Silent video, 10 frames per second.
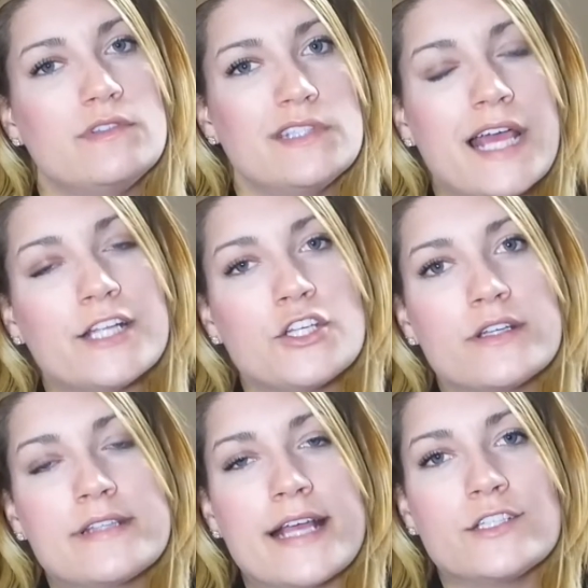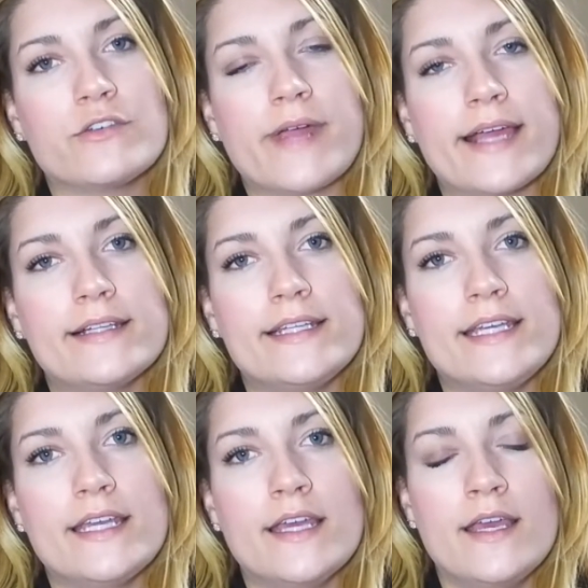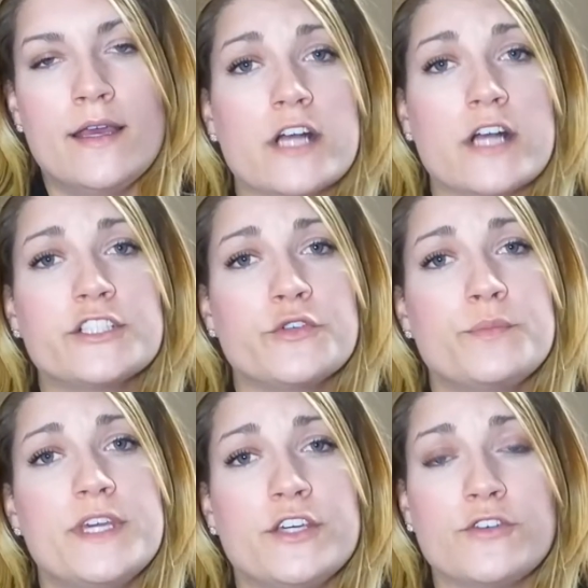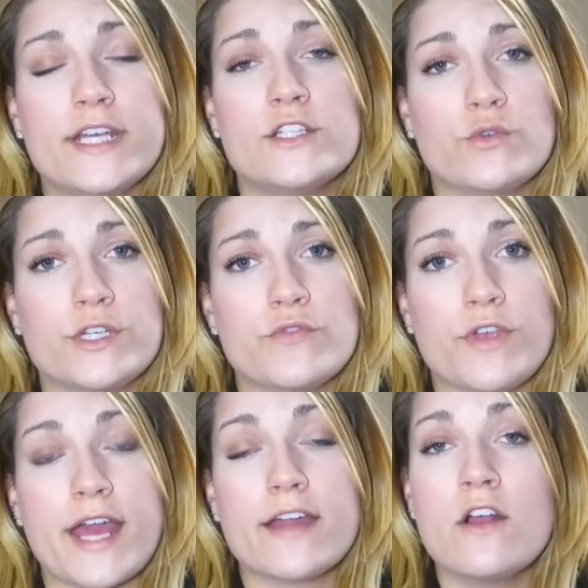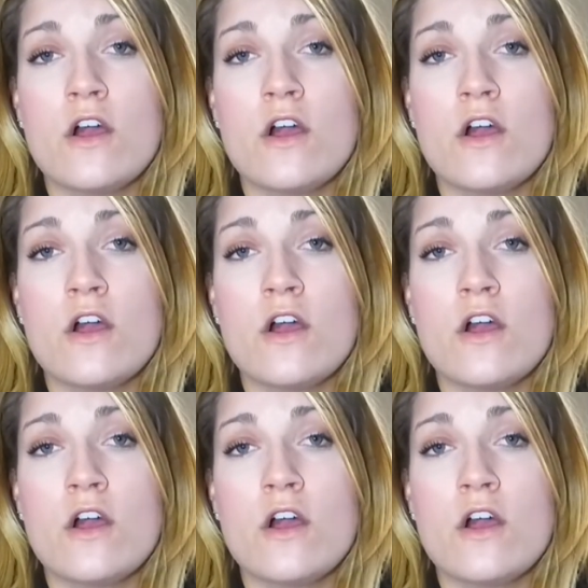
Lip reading: touch on that directly. Doctor would be a great source for that.